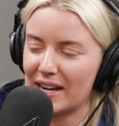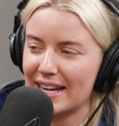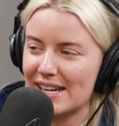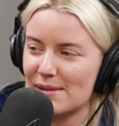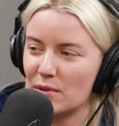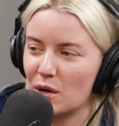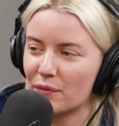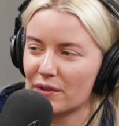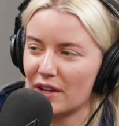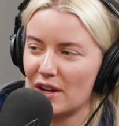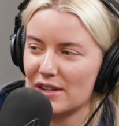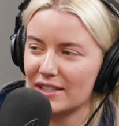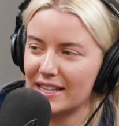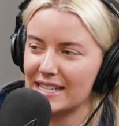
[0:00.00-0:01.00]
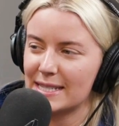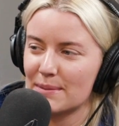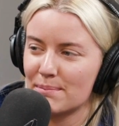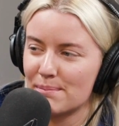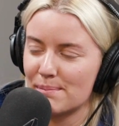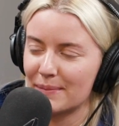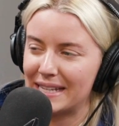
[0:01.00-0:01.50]
I come home for the holidays,
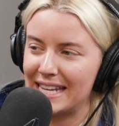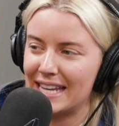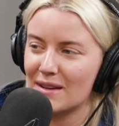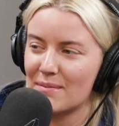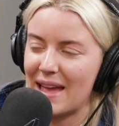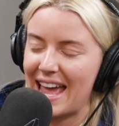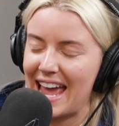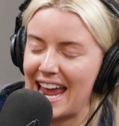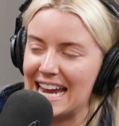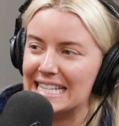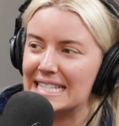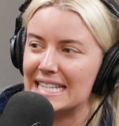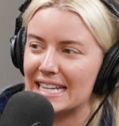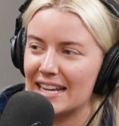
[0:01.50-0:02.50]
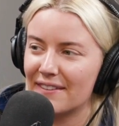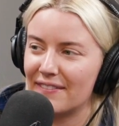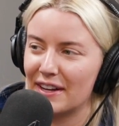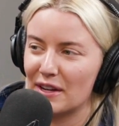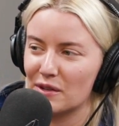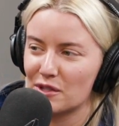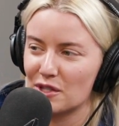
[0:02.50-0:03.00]
Kim hates it if I go